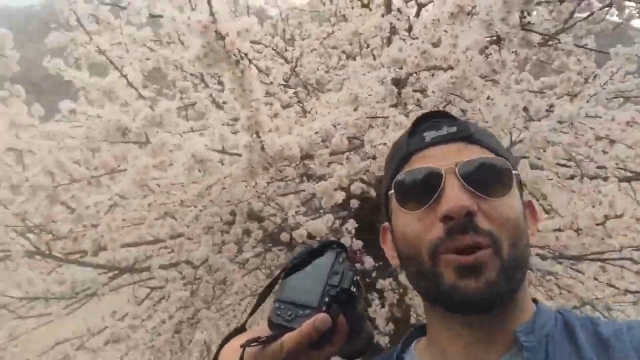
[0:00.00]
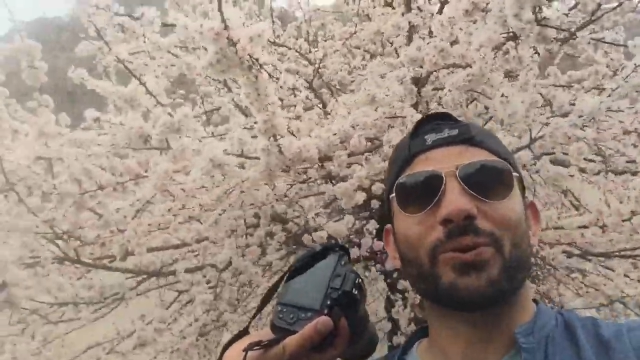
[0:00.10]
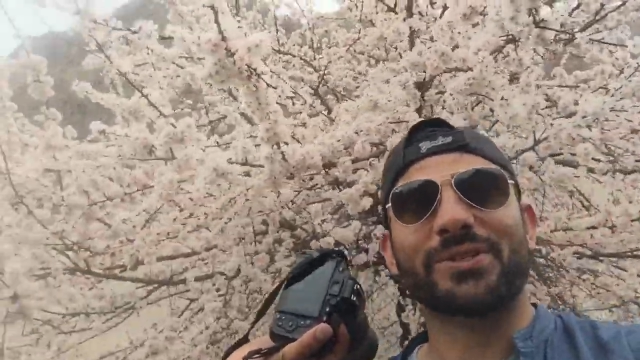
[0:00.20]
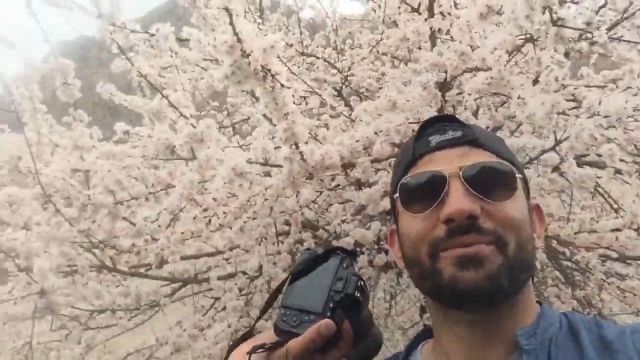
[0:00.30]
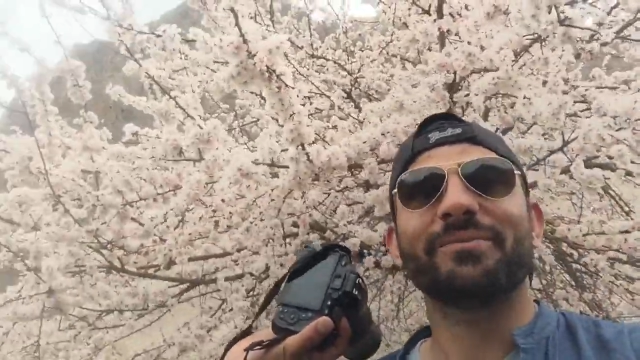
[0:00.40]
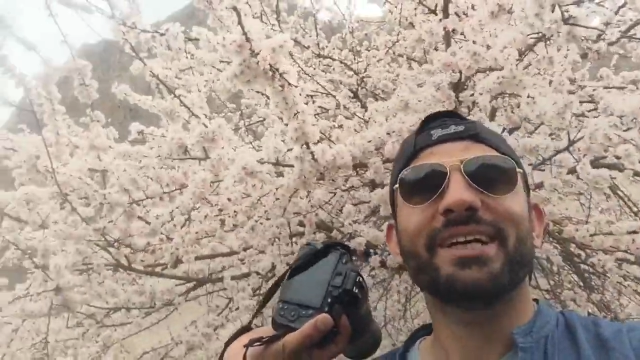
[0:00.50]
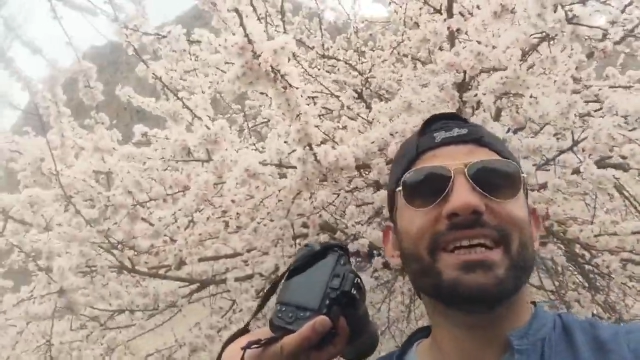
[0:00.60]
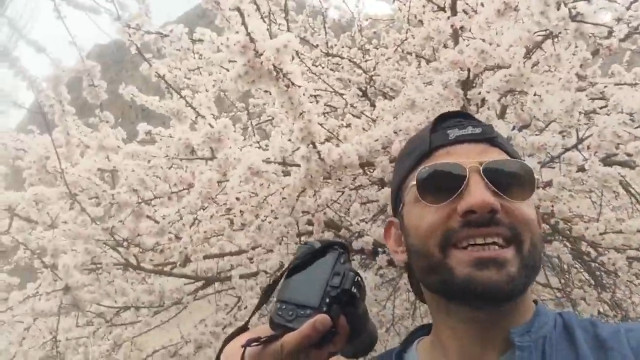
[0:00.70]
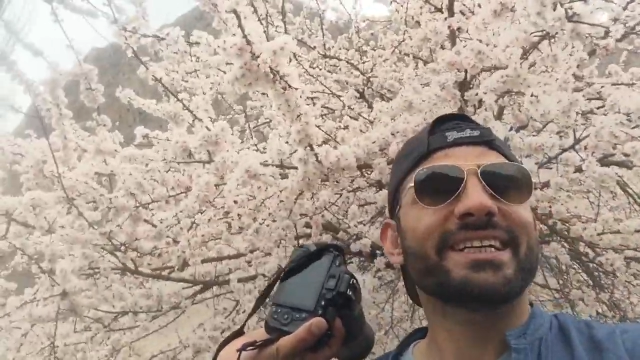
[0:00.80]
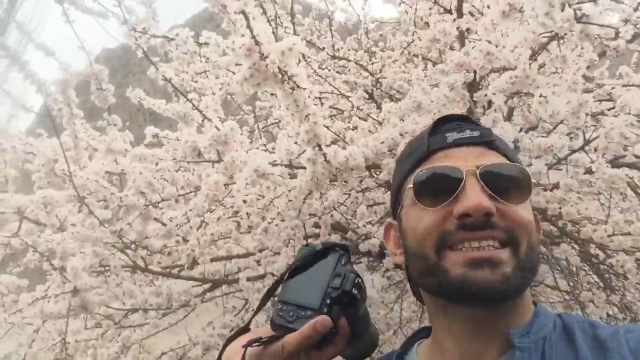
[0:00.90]
blossom.
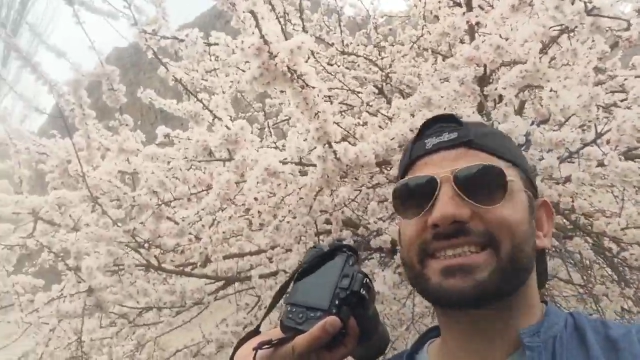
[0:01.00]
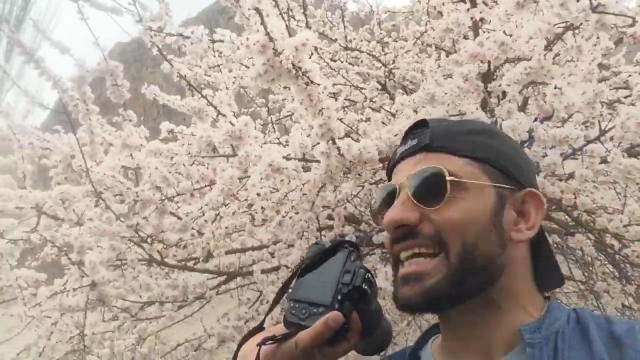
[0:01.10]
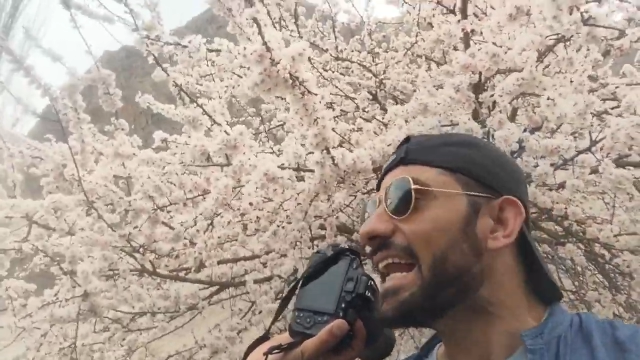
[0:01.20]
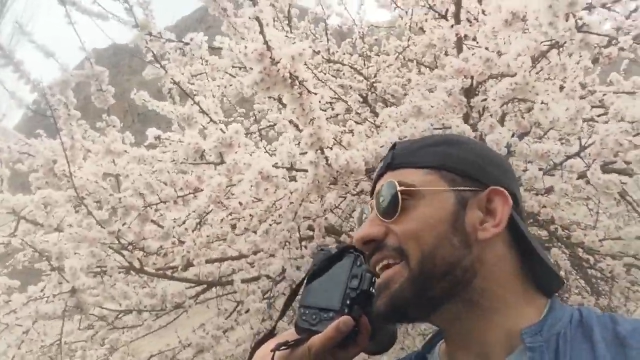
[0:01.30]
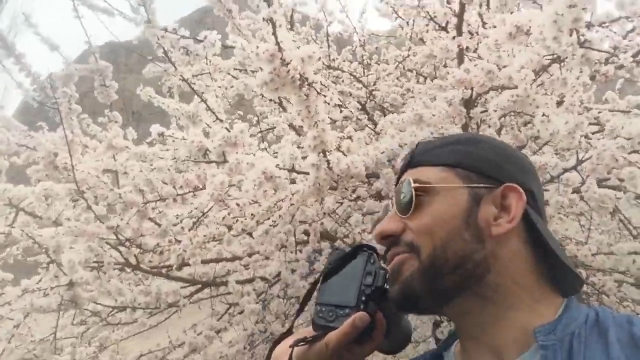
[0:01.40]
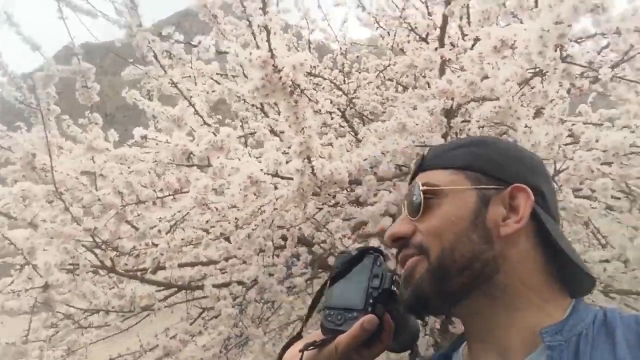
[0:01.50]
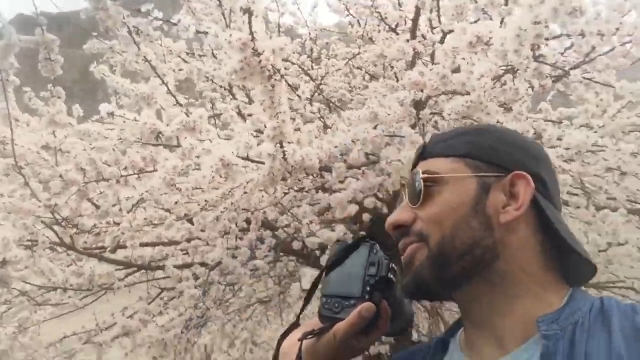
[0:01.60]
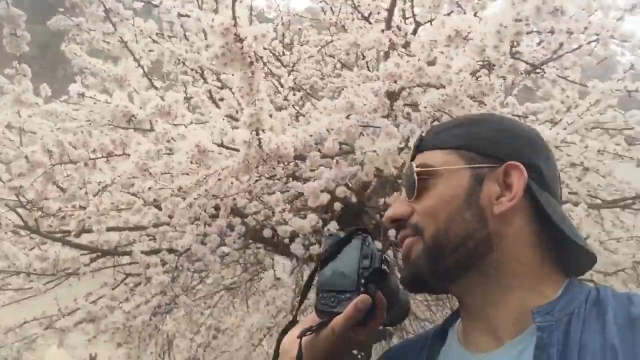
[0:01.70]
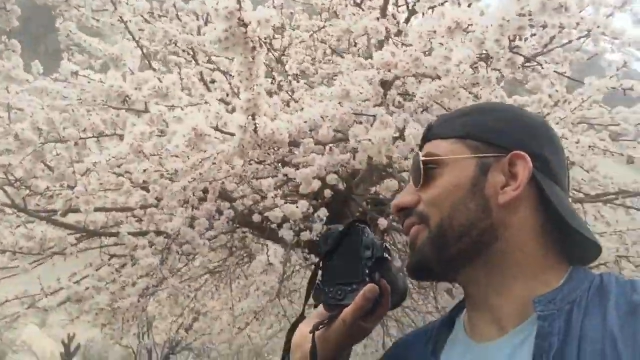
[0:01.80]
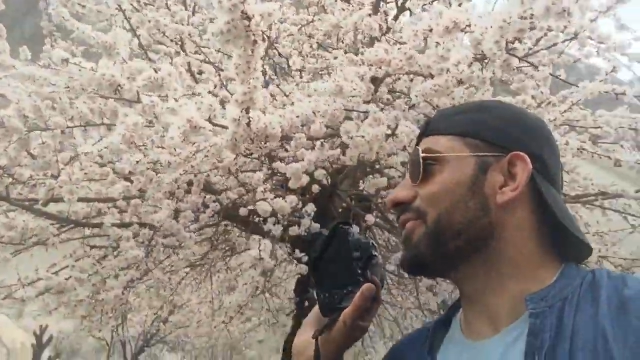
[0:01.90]
Stunning
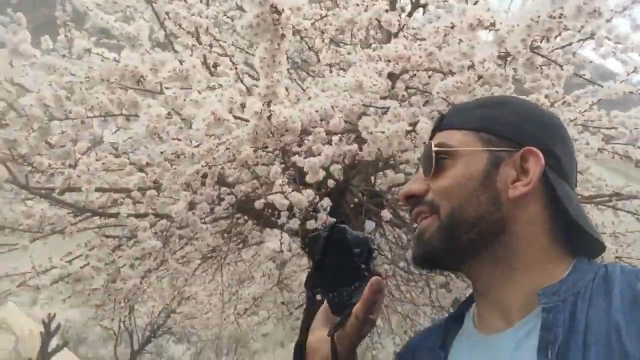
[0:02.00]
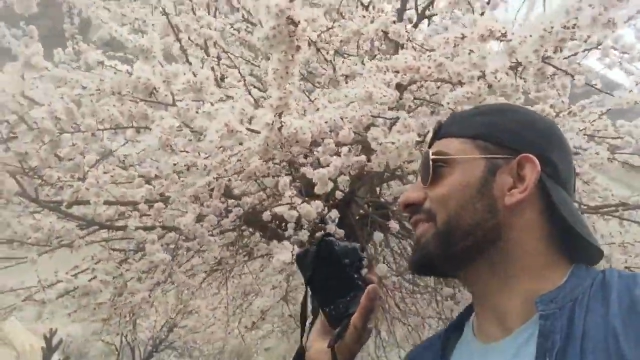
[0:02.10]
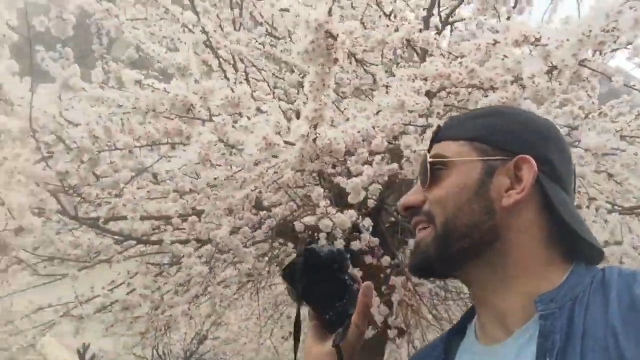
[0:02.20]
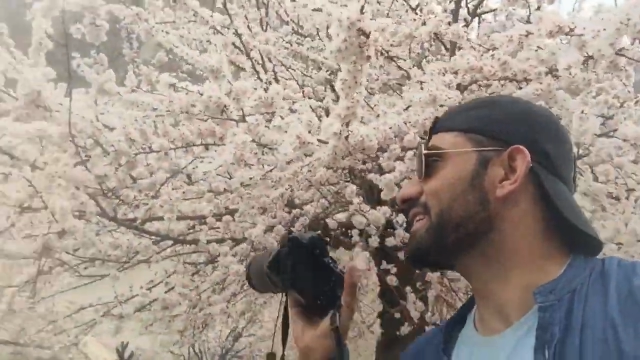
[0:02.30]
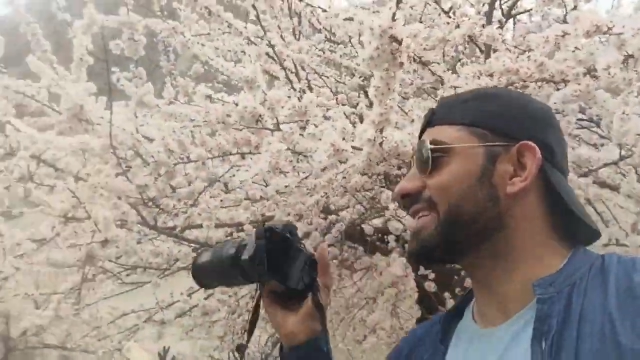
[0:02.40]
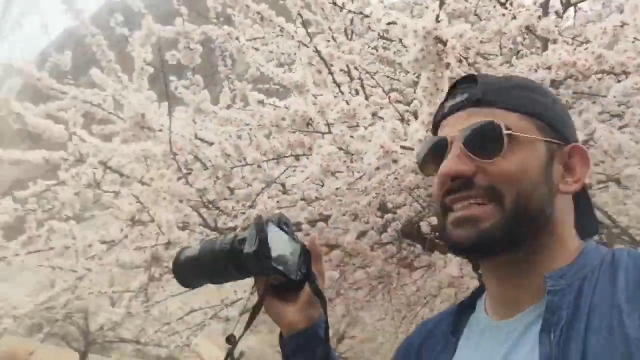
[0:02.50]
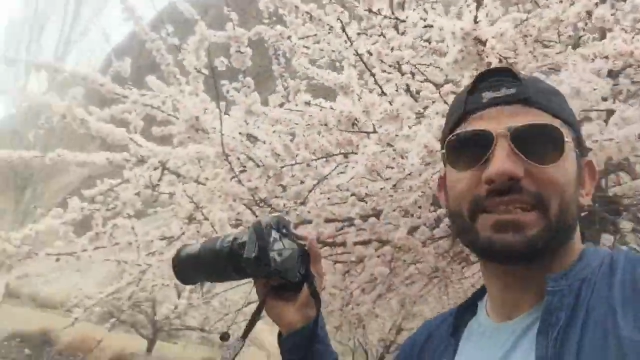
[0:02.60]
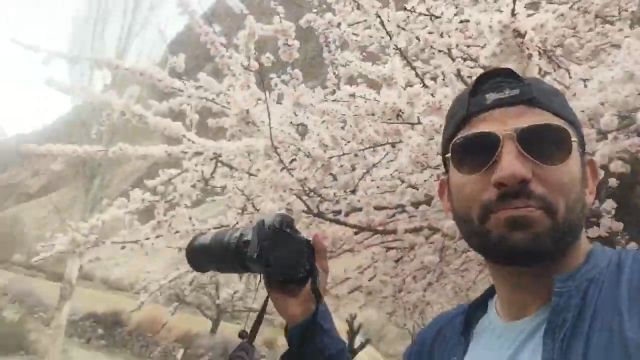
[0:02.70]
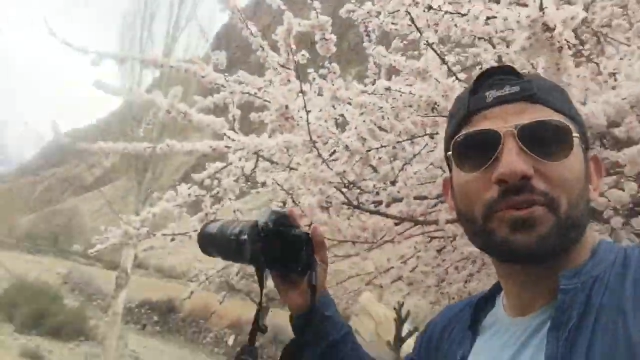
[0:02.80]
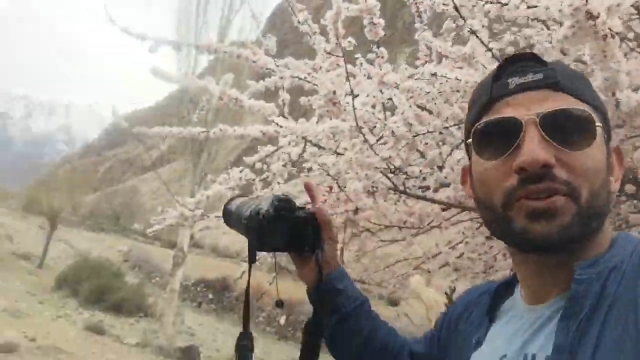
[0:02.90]
view everywhere. You can see
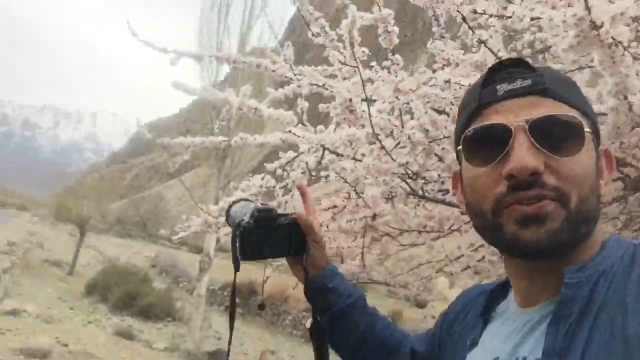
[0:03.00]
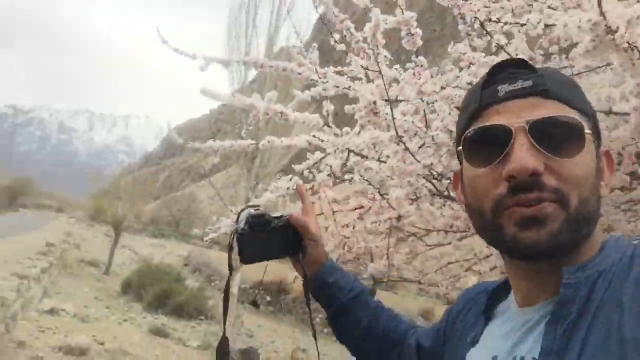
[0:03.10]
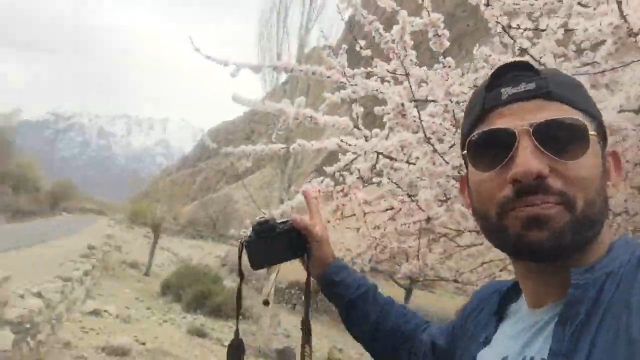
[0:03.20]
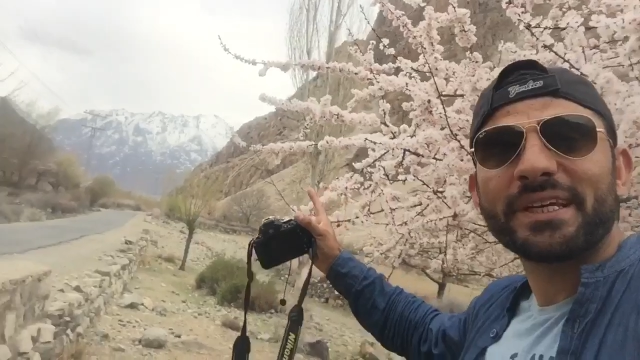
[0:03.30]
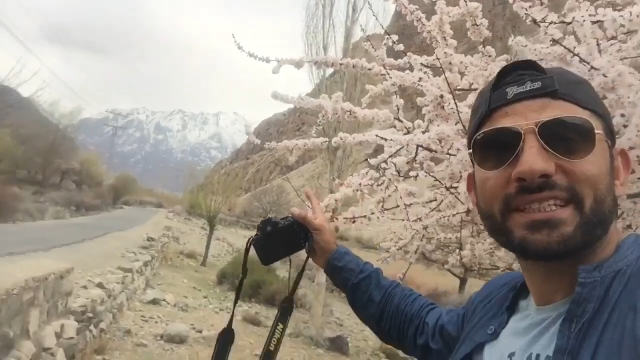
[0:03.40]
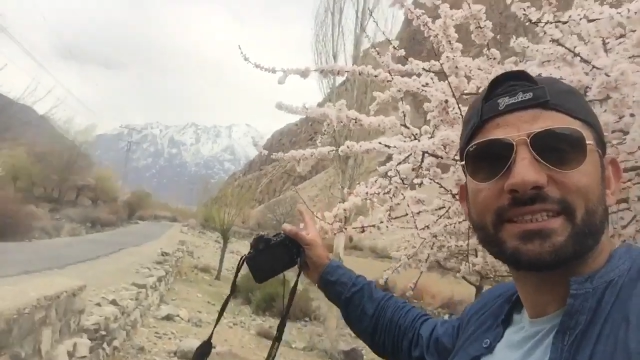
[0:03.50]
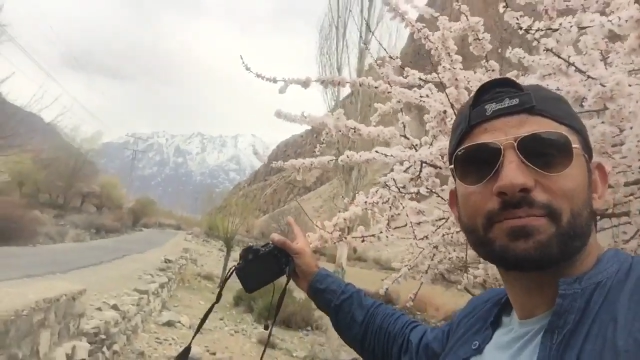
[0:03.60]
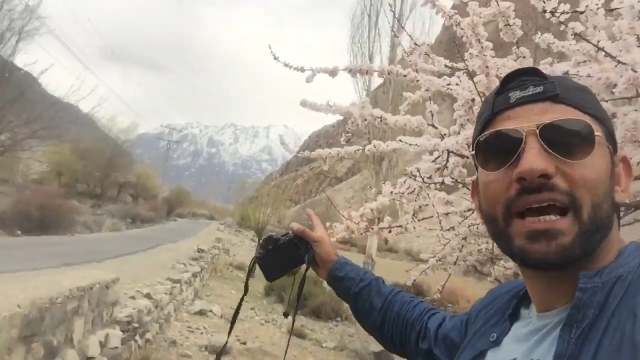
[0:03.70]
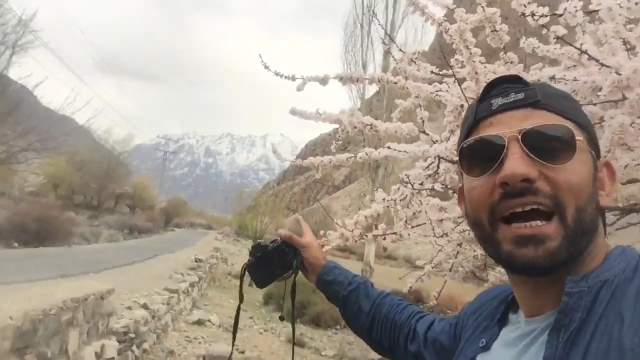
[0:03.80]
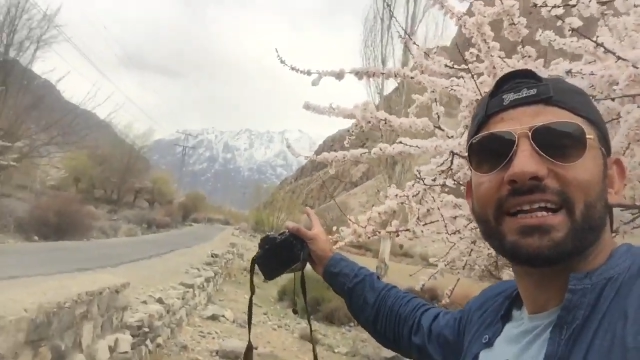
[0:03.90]
the beautiful peaks
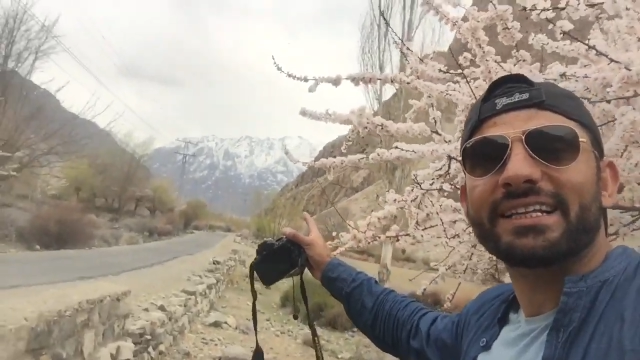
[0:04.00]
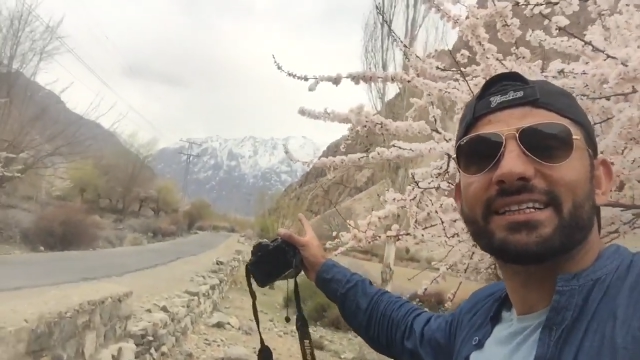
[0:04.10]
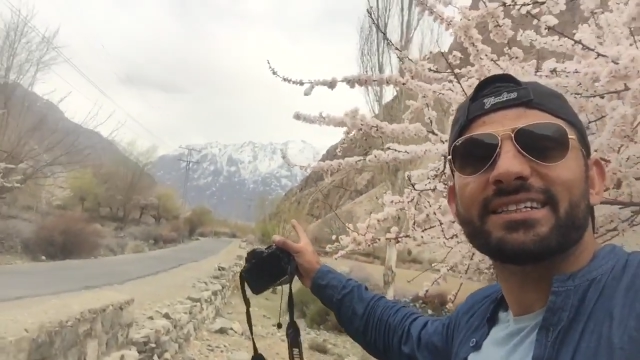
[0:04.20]
behind it.